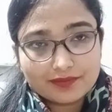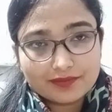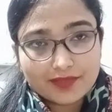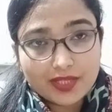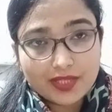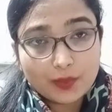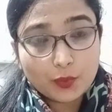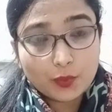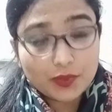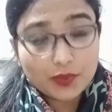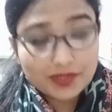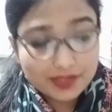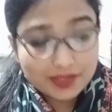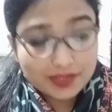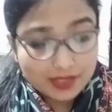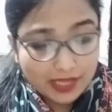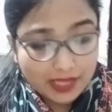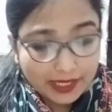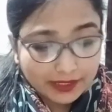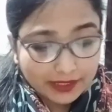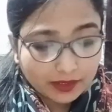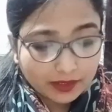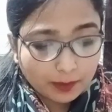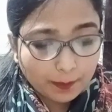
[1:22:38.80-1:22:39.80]
It was
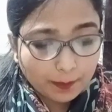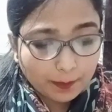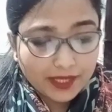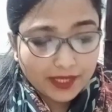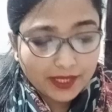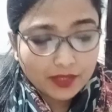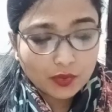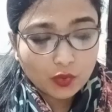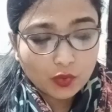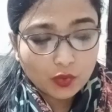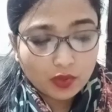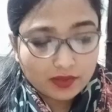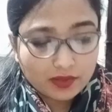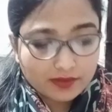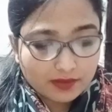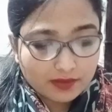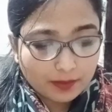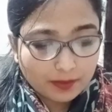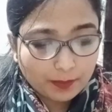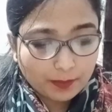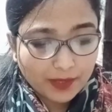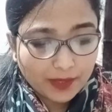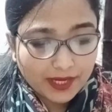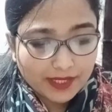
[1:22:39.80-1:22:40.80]
neither pain nor
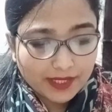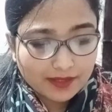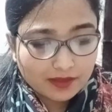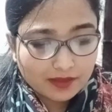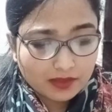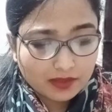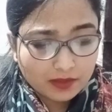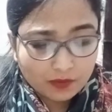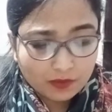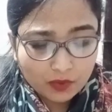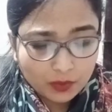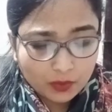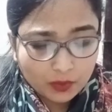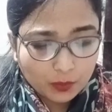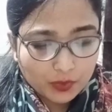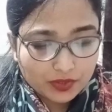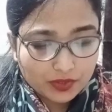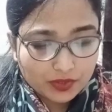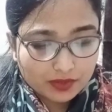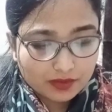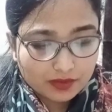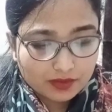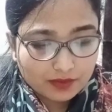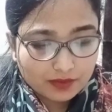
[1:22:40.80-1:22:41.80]
surprise. Then what
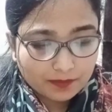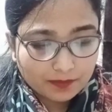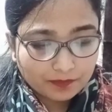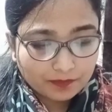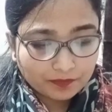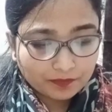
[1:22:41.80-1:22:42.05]
was it?